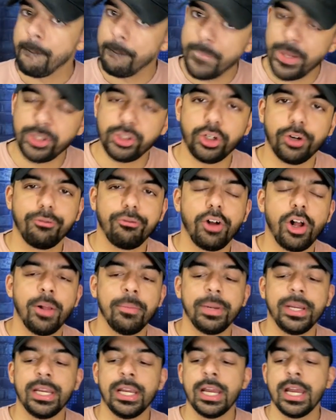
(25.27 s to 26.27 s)
Make sure to follow
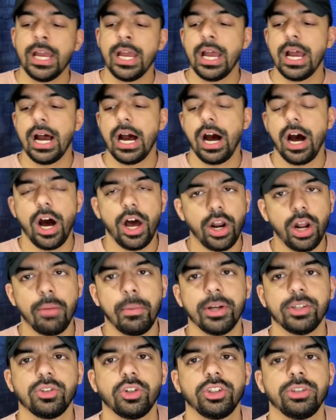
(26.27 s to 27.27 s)
me on all
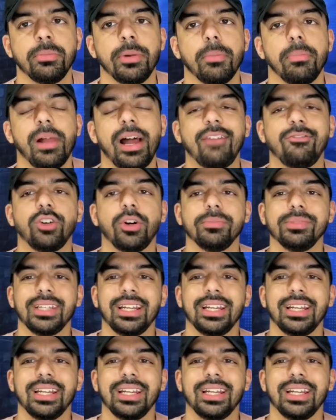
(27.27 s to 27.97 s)
my social media platforms.